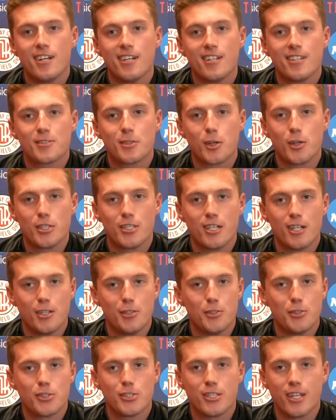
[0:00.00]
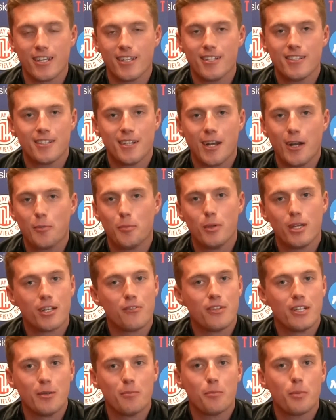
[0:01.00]
It's hard to understate how big
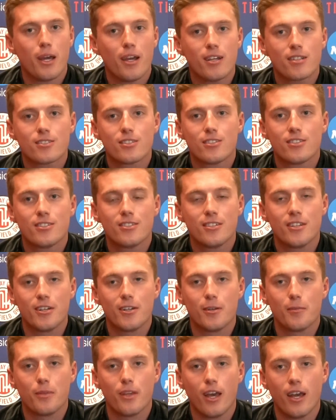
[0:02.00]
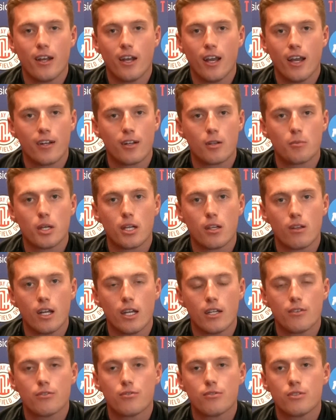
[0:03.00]
of an impact that had on my
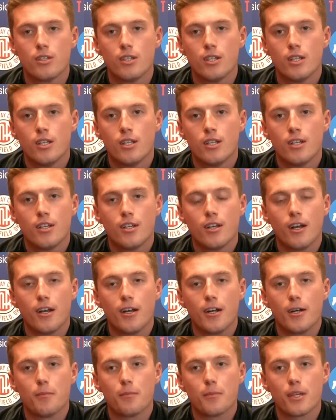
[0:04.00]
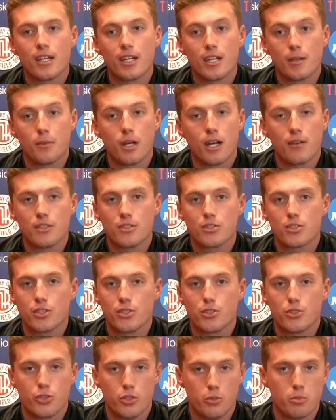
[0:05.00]
life. And I'm obviously
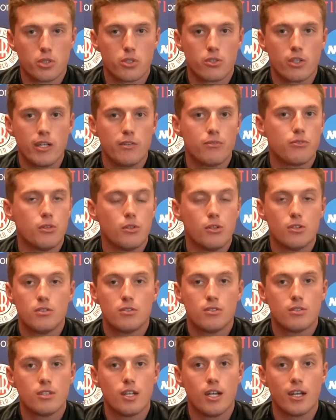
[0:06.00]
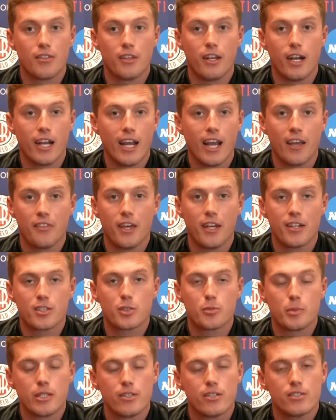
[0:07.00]
super grateful that I had that
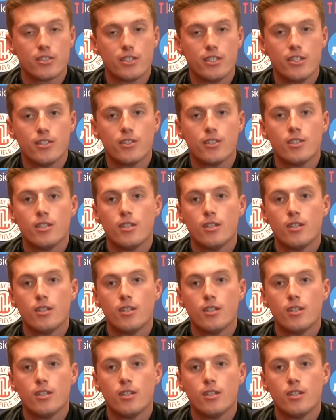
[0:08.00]
experience here.